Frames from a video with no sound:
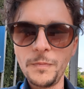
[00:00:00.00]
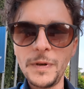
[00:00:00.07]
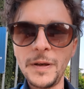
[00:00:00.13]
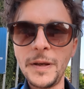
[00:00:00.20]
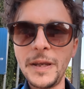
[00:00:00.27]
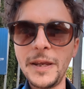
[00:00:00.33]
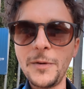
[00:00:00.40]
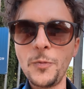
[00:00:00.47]

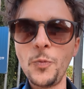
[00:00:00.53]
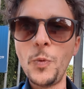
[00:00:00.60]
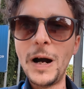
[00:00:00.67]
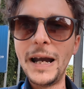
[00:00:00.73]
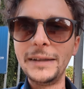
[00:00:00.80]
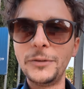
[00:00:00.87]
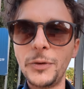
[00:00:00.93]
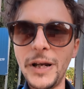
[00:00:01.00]
a
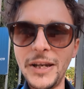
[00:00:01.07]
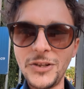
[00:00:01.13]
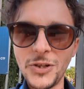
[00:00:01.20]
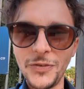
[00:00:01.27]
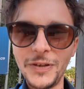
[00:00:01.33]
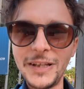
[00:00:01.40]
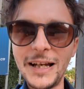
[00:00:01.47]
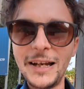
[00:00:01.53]
wide range
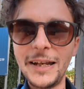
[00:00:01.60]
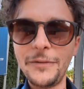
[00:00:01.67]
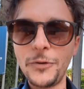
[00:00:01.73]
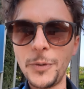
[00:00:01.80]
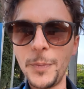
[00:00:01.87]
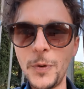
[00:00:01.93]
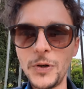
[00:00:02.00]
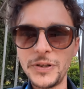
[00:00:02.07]
of Italian
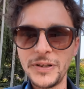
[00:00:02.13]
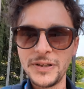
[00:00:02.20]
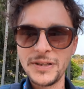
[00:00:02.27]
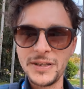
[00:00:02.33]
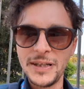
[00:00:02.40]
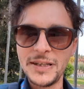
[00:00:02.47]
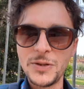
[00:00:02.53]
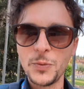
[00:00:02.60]
reporters
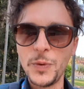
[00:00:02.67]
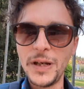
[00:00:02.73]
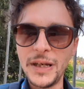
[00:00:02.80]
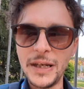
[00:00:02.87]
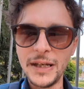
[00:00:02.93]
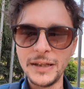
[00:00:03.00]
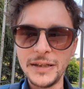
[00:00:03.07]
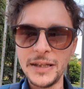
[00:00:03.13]
since
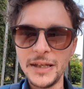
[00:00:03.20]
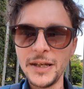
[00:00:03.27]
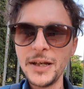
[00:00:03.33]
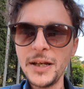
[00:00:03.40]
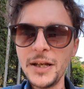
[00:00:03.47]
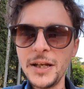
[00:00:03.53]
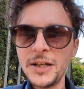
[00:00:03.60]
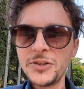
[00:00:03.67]
winning the
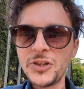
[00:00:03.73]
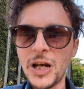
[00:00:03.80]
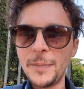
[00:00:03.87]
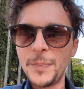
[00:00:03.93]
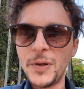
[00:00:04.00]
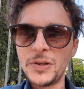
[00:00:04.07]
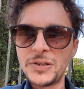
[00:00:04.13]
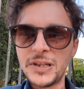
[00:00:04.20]

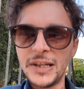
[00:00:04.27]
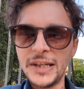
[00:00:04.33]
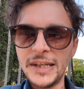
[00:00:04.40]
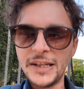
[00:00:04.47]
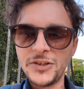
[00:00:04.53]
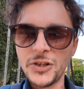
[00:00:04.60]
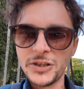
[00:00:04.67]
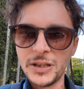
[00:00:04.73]
Champions
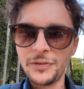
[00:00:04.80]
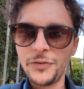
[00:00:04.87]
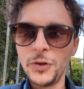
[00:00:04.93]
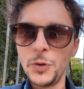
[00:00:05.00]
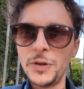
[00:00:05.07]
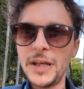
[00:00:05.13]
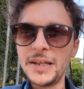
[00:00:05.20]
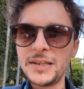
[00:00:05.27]
League just a
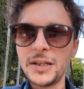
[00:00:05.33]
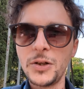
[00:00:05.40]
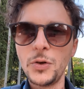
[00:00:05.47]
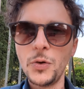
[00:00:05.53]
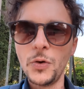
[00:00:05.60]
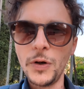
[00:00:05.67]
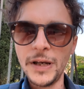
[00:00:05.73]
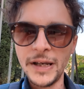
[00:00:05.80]
few days
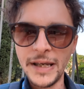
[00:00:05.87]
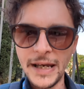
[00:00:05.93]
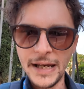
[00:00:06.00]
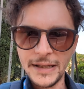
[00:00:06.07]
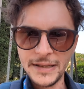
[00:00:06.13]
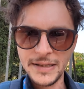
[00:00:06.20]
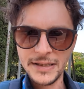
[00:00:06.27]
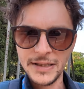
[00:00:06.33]
ago
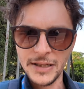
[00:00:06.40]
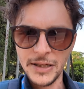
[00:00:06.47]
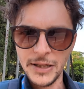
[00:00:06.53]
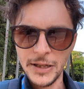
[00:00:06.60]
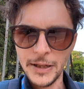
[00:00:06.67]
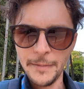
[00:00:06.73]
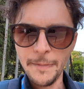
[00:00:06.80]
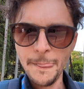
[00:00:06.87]
against
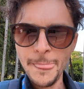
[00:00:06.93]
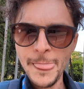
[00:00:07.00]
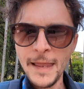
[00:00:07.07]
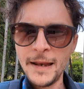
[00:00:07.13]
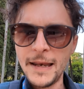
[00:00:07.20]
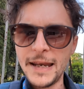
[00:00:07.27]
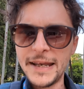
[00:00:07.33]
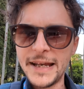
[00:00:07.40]

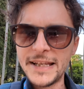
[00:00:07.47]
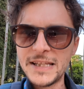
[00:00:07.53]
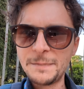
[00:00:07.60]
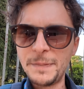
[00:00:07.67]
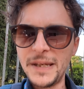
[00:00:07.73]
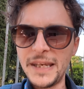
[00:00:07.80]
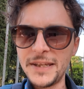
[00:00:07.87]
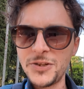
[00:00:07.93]

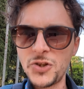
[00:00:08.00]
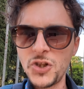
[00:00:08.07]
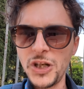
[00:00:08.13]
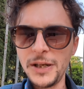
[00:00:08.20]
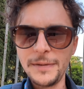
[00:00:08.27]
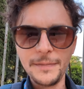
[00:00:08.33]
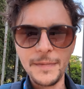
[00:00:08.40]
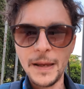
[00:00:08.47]

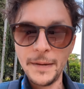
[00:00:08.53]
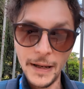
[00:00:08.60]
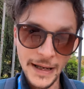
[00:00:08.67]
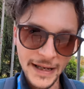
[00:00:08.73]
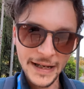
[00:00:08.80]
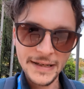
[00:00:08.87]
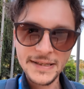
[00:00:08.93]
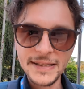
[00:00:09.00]
PSG,
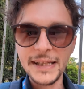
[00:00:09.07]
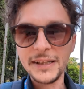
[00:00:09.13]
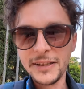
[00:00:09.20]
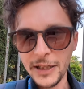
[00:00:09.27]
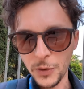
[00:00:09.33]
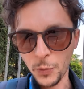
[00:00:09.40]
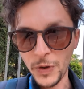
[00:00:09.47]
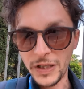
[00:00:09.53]
against
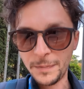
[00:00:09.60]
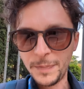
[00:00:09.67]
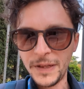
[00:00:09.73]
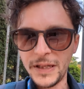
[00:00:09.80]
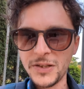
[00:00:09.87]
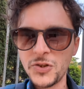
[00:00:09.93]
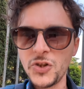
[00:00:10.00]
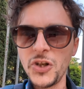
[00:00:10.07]
Inter with
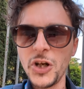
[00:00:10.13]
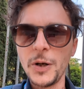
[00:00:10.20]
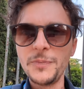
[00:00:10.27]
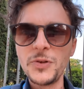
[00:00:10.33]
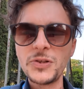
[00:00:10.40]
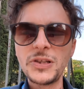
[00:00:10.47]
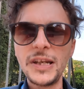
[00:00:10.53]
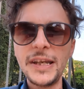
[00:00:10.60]
PSG,
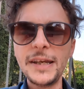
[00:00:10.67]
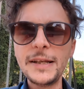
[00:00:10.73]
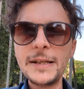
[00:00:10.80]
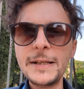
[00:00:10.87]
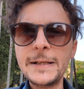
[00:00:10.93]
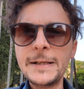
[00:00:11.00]
obviously.